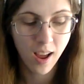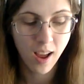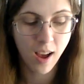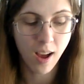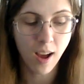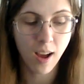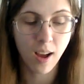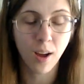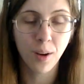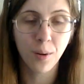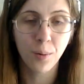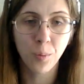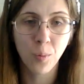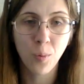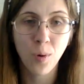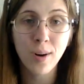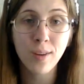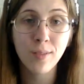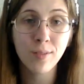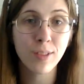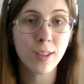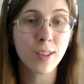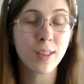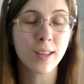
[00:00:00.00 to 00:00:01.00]
Uh, one
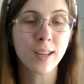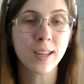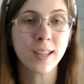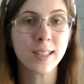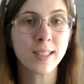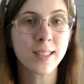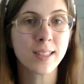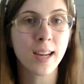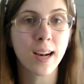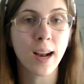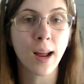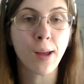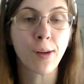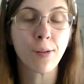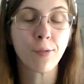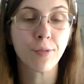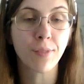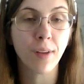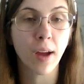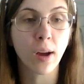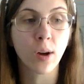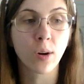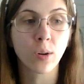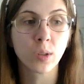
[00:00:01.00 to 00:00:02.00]
of the things that I have
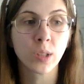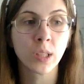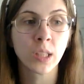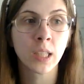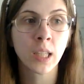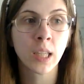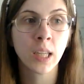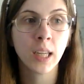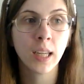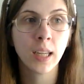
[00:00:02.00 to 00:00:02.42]
found